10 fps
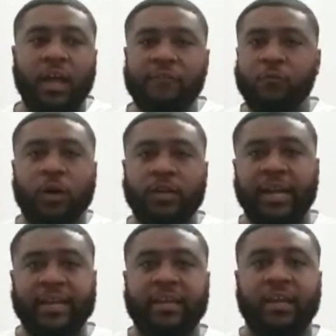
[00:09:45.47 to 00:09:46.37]
Everyone
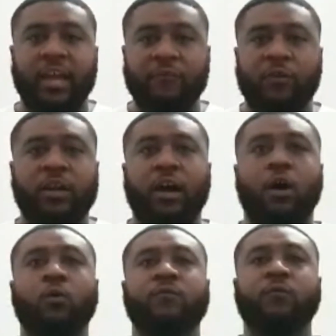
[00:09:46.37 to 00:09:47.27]
like
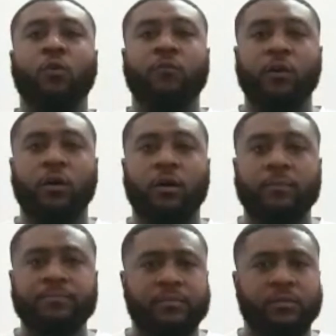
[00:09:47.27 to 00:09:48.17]
hold forth.
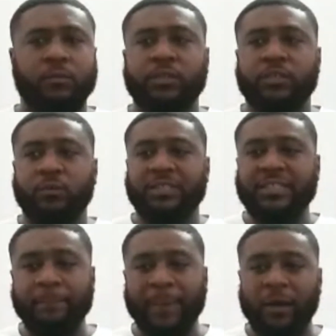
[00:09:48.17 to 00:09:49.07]
So we
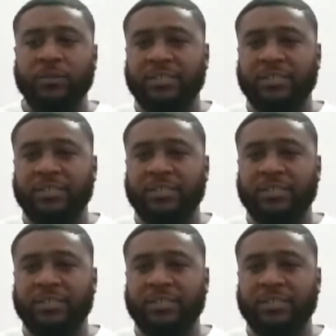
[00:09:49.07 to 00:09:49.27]
sit back,